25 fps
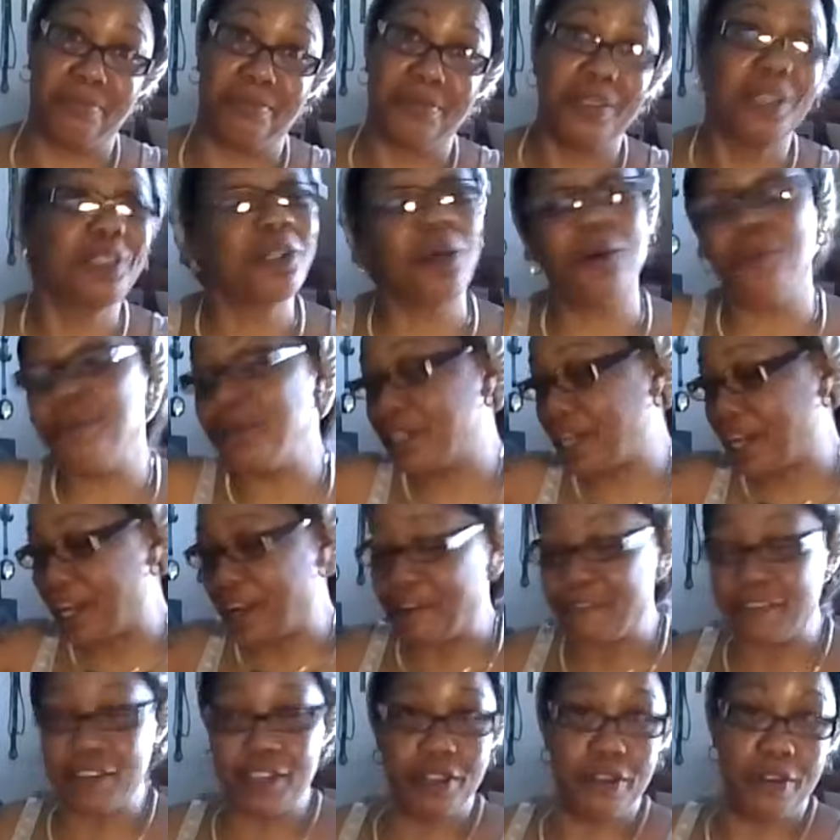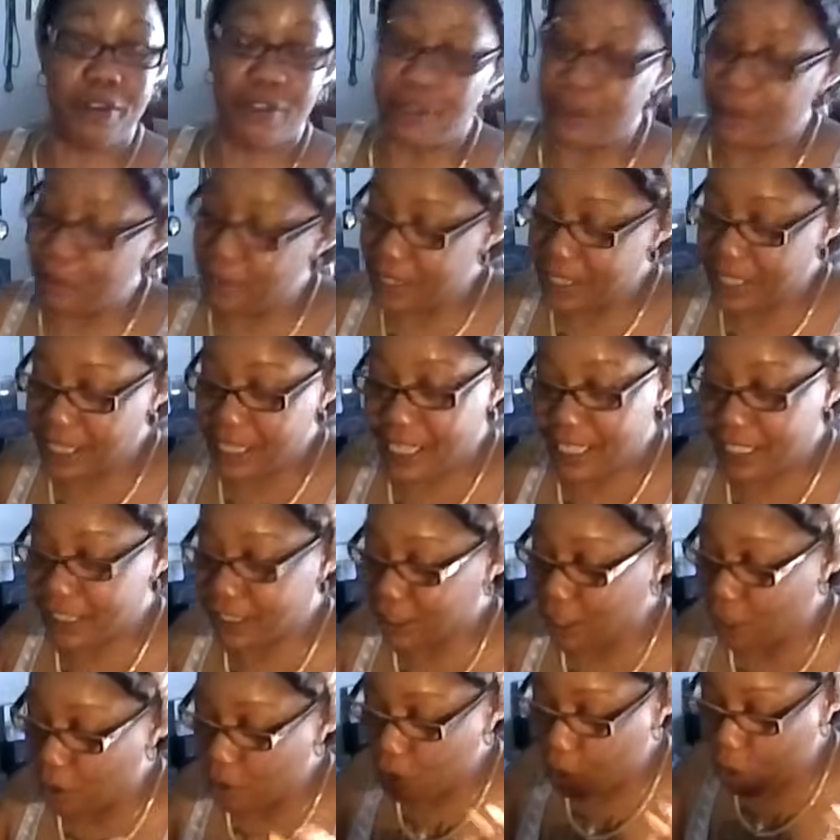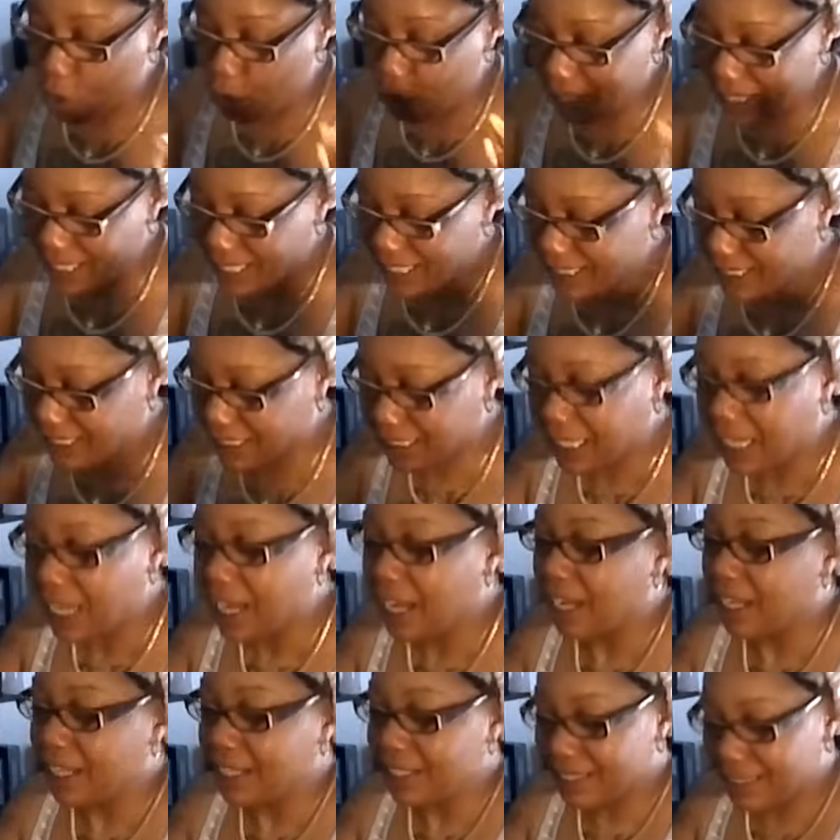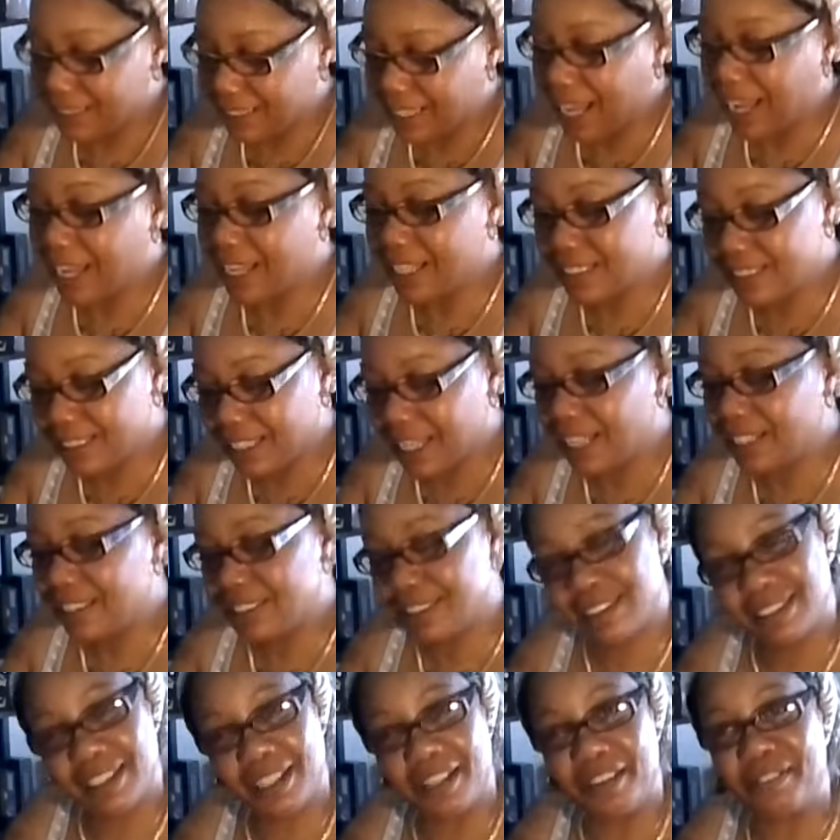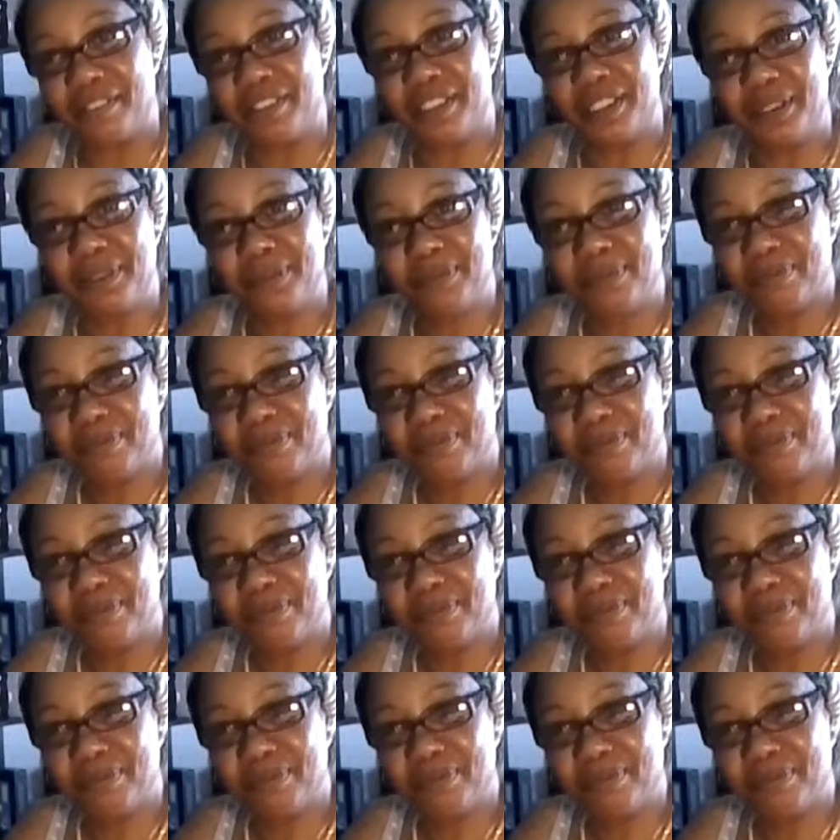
So whatever you're doing to get your coinage, they jealous of it.